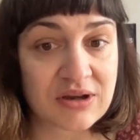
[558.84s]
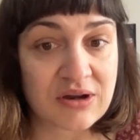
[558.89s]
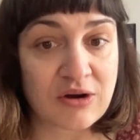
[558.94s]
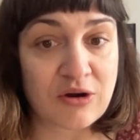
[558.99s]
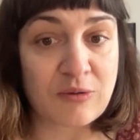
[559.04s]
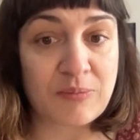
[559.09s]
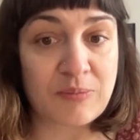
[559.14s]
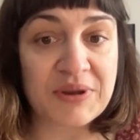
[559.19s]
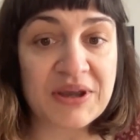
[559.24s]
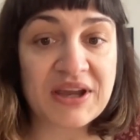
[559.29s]

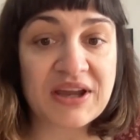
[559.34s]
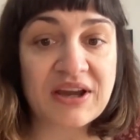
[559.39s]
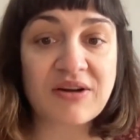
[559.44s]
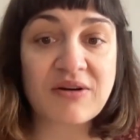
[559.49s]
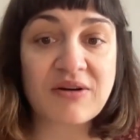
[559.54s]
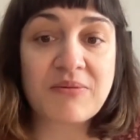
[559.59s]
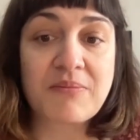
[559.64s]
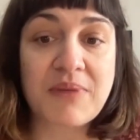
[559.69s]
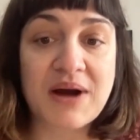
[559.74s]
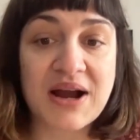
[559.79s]
Hopinka
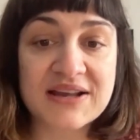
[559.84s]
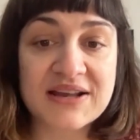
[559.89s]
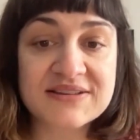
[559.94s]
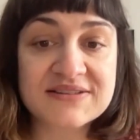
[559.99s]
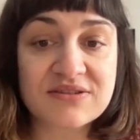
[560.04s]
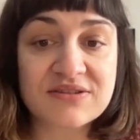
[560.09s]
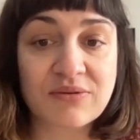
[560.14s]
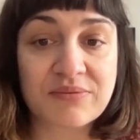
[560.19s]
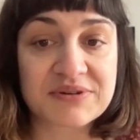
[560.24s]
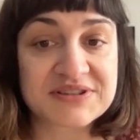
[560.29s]
combines
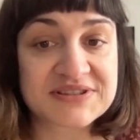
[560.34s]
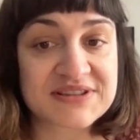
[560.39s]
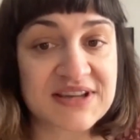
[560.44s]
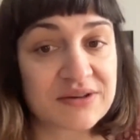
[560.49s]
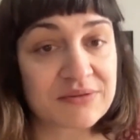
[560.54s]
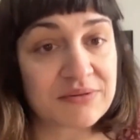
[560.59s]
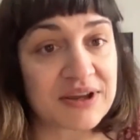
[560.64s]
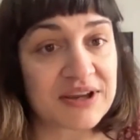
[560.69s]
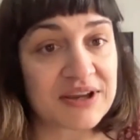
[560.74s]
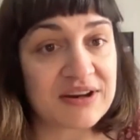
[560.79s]

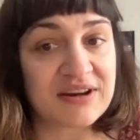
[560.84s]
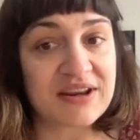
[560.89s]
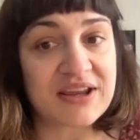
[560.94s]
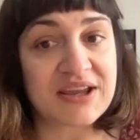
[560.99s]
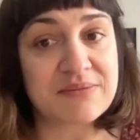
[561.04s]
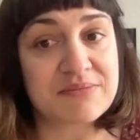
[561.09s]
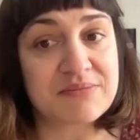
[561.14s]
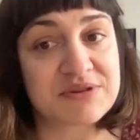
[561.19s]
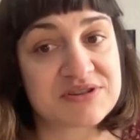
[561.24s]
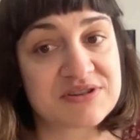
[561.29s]
oversaturated
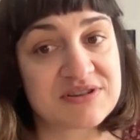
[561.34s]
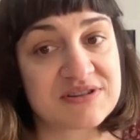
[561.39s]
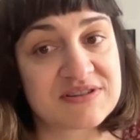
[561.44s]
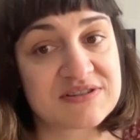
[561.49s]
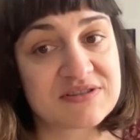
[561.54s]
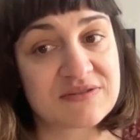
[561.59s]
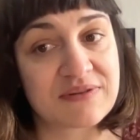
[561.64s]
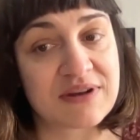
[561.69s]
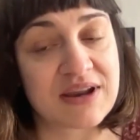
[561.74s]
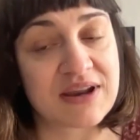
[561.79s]
images
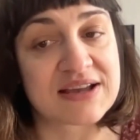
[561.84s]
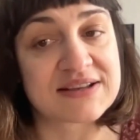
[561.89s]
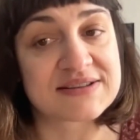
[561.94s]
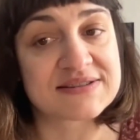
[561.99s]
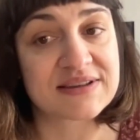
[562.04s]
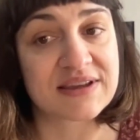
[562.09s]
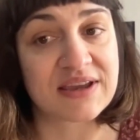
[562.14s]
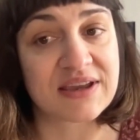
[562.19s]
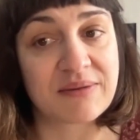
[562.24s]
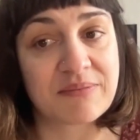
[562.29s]
of
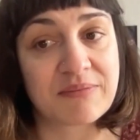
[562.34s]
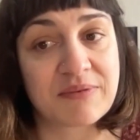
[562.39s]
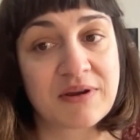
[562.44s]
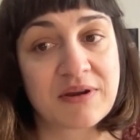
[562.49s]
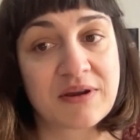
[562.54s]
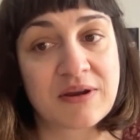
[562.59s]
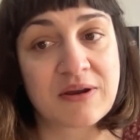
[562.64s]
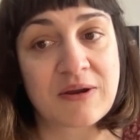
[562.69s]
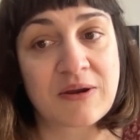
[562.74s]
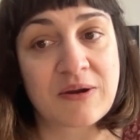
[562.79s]
landscape
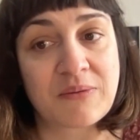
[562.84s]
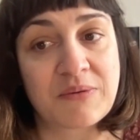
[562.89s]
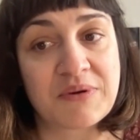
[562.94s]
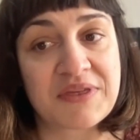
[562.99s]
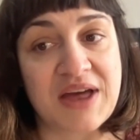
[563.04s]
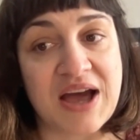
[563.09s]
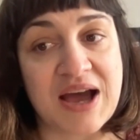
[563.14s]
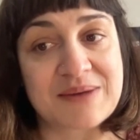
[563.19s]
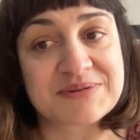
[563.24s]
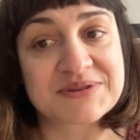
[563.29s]
with
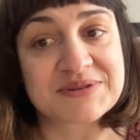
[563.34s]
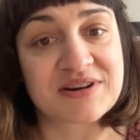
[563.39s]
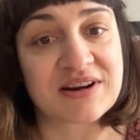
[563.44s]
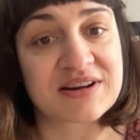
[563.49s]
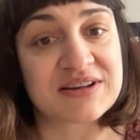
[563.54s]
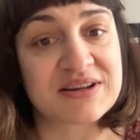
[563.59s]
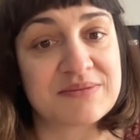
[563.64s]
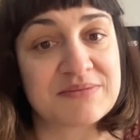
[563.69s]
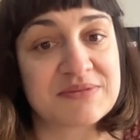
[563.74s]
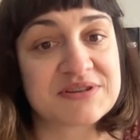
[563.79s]

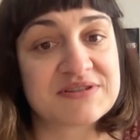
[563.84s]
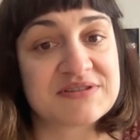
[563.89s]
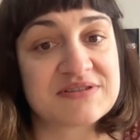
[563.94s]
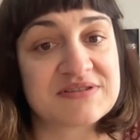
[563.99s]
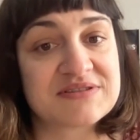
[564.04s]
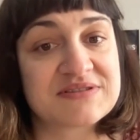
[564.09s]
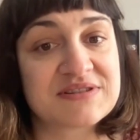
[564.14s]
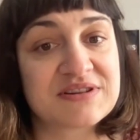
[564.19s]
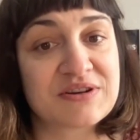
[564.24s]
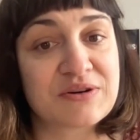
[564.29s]
abstract
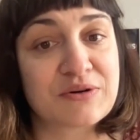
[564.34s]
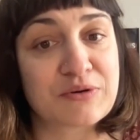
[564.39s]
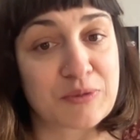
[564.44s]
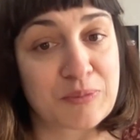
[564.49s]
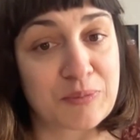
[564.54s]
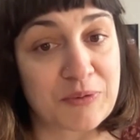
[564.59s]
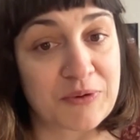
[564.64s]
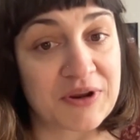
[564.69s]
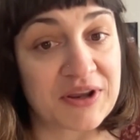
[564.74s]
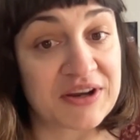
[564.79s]
images
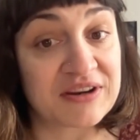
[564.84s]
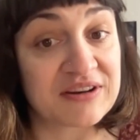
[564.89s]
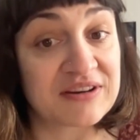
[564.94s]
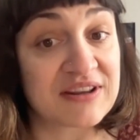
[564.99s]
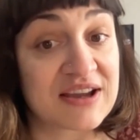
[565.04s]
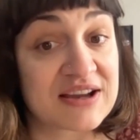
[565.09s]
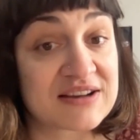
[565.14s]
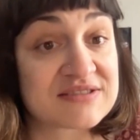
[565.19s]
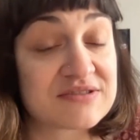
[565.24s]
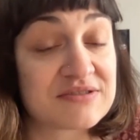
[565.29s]
incorporating
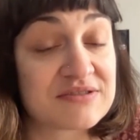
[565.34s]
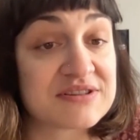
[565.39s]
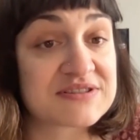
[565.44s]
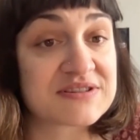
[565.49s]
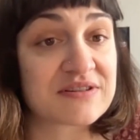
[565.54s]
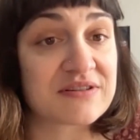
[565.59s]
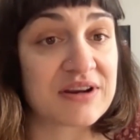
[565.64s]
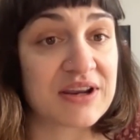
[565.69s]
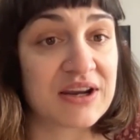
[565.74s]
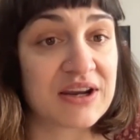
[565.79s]
text on a
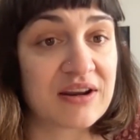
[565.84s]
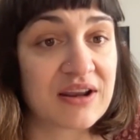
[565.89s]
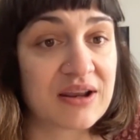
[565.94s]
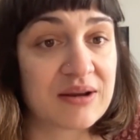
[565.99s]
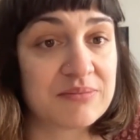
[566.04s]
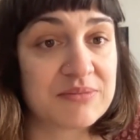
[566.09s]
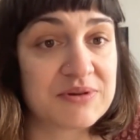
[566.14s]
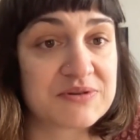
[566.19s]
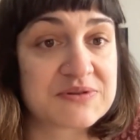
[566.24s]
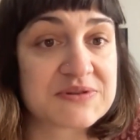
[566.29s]
screen
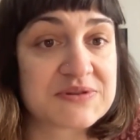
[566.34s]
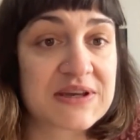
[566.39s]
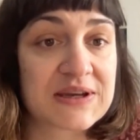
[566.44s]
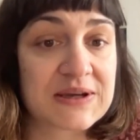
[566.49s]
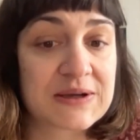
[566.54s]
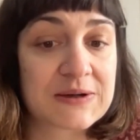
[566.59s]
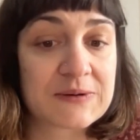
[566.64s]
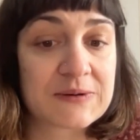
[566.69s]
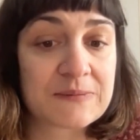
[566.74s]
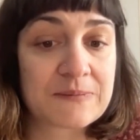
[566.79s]
and music.